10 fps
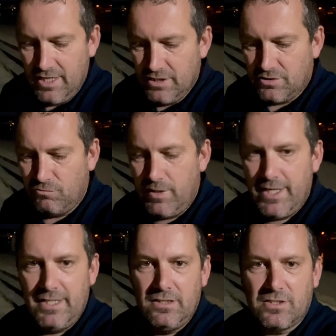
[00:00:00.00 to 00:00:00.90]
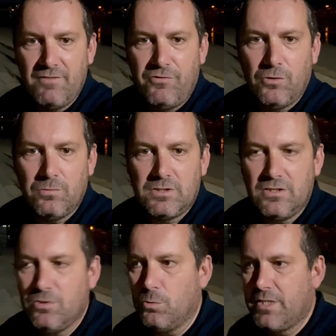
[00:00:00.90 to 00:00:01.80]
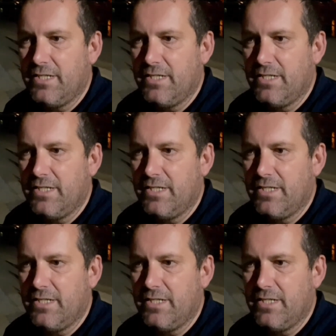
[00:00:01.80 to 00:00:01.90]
So really looking forward to talking